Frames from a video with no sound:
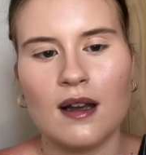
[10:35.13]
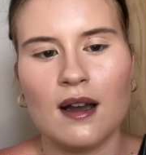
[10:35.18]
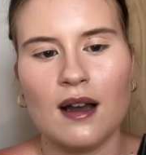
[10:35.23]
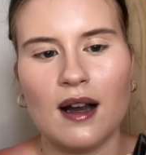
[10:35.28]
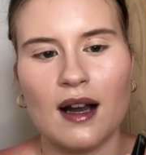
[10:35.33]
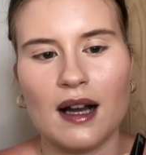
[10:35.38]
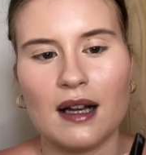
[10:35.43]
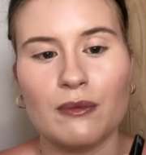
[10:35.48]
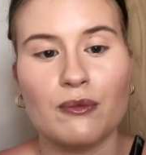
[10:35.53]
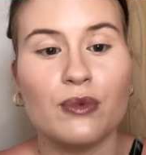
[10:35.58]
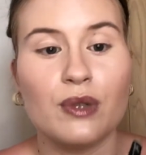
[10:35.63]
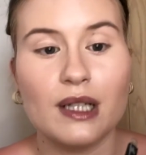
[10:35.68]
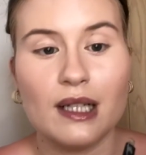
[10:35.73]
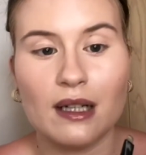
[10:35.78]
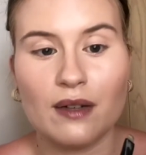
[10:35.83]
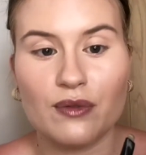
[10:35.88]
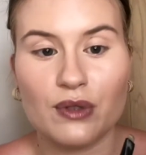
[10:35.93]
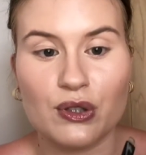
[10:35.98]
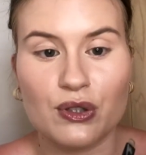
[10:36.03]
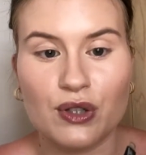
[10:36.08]
I really love
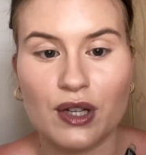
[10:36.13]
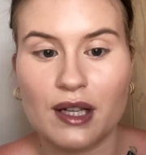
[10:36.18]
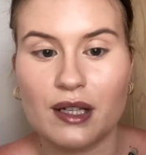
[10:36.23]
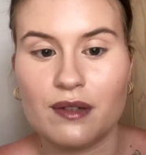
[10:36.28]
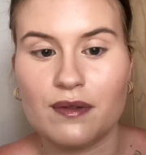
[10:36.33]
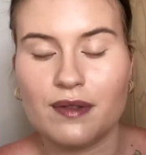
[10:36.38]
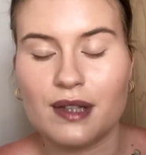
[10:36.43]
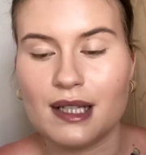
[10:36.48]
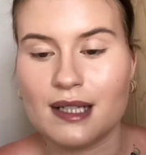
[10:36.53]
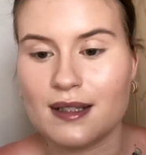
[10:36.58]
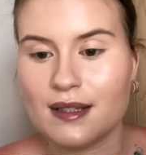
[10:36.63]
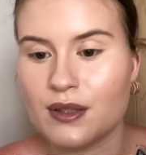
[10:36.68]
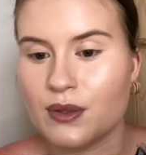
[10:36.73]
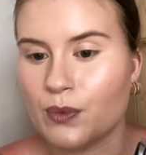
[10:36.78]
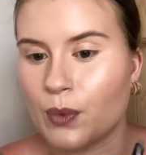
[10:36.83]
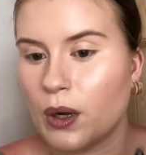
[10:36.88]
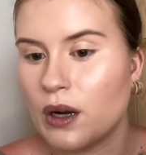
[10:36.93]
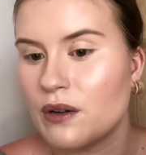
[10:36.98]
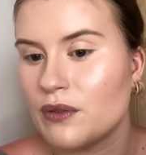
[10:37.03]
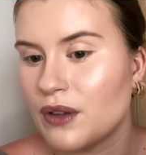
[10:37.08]
the shade of this as well.
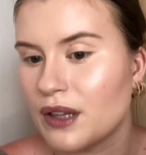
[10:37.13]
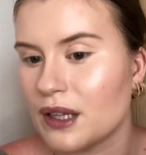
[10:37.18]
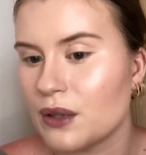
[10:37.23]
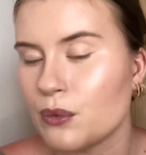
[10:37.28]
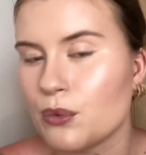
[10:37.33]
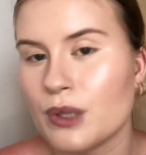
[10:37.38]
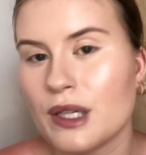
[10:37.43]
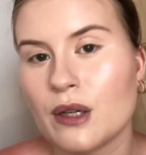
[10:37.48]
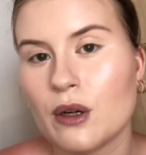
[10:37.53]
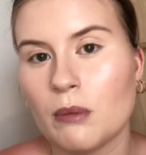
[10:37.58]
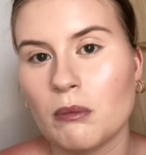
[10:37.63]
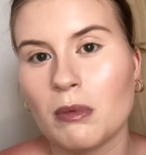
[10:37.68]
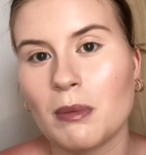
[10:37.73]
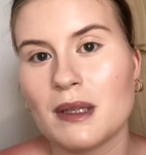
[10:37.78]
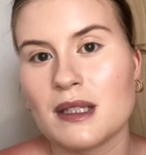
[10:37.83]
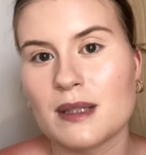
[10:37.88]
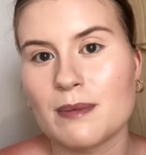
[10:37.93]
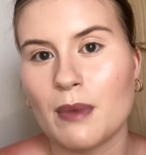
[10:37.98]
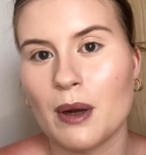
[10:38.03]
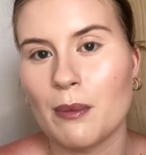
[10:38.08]
I feel like it really
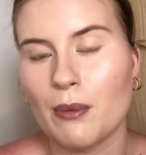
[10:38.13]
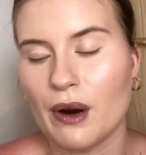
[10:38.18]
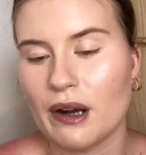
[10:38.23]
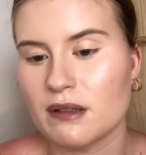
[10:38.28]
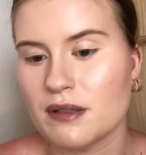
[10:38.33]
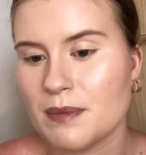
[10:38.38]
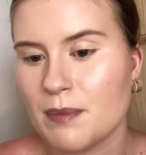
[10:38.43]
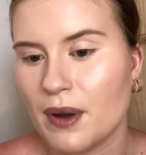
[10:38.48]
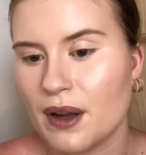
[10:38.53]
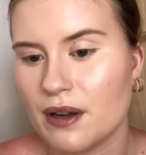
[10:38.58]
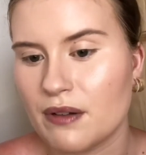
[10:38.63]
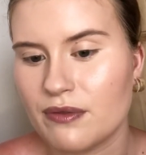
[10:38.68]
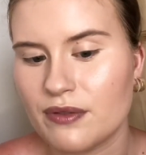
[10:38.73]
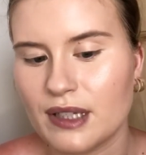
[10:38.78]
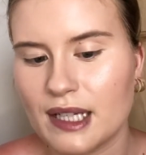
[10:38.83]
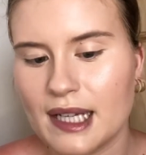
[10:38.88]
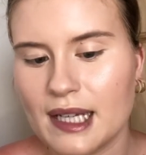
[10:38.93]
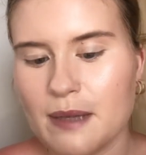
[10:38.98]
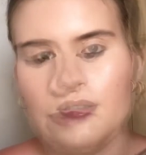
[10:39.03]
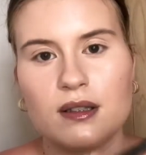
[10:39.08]
complements my brows perfectly.